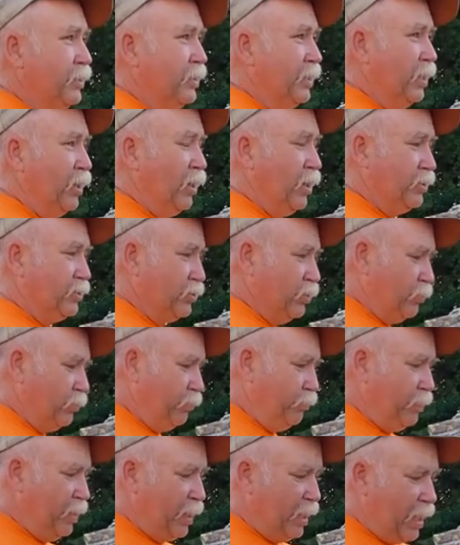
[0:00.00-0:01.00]
And also
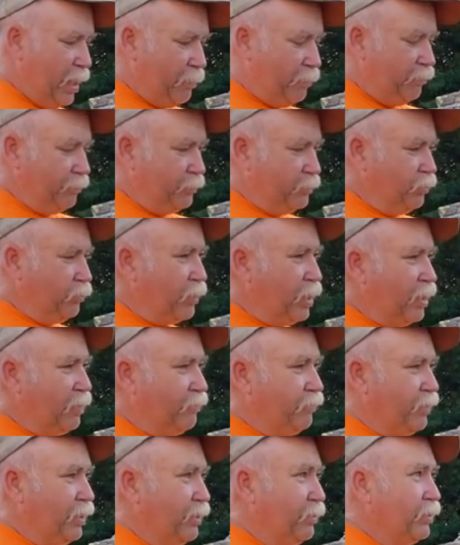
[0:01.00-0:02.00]
being up two and a half
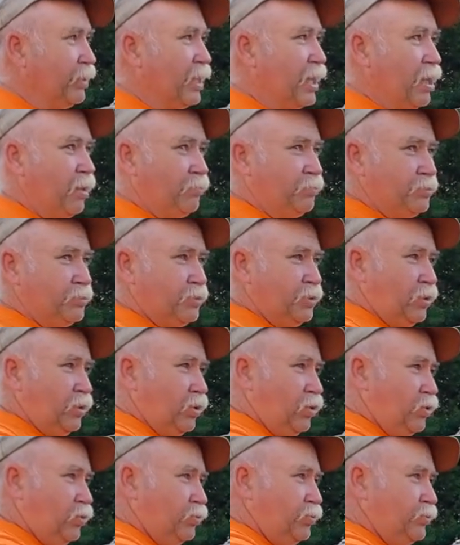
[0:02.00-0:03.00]
feet helps to
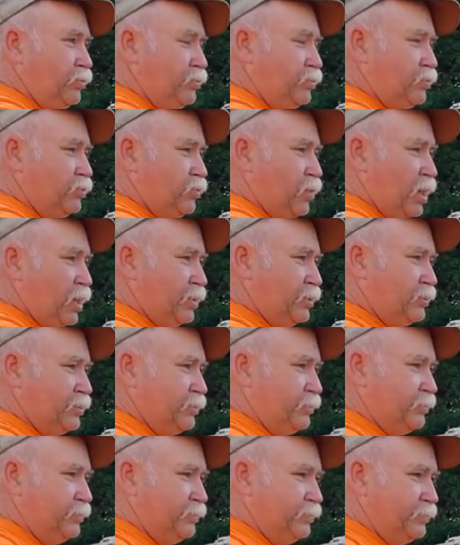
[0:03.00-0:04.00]
load trucks
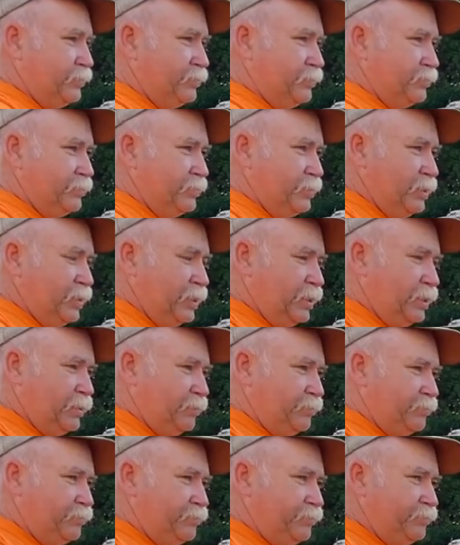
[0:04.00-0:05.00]
because
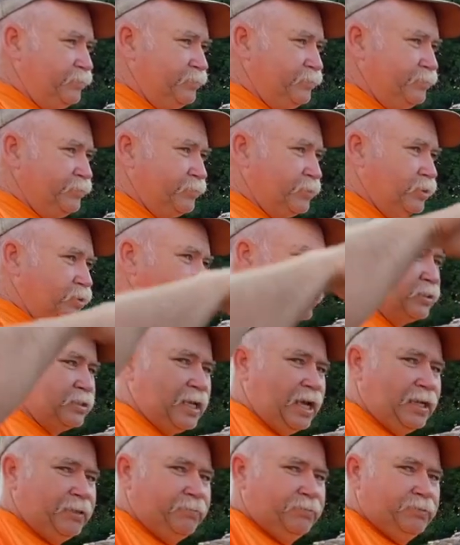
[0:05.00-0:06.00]
um, the
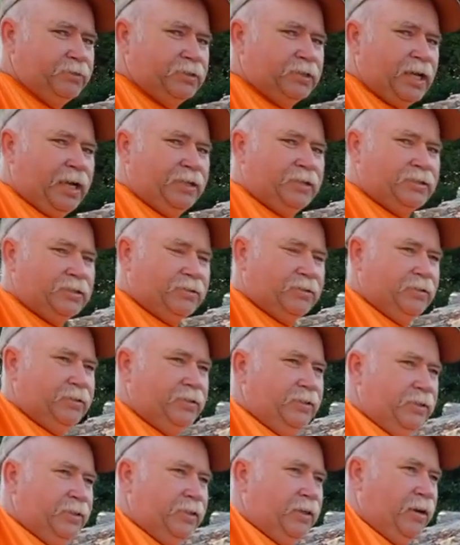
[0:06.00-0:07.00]
side sides are,
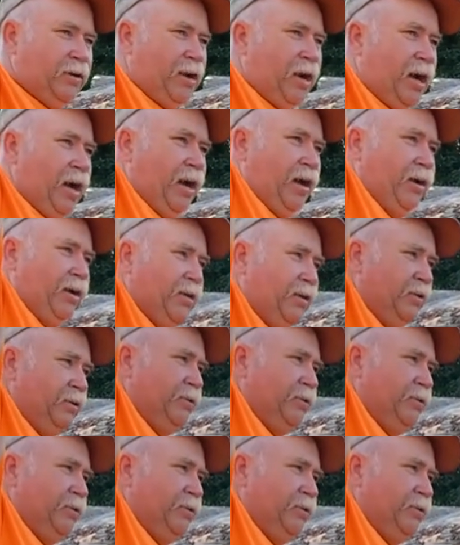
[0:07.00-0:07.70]
are higher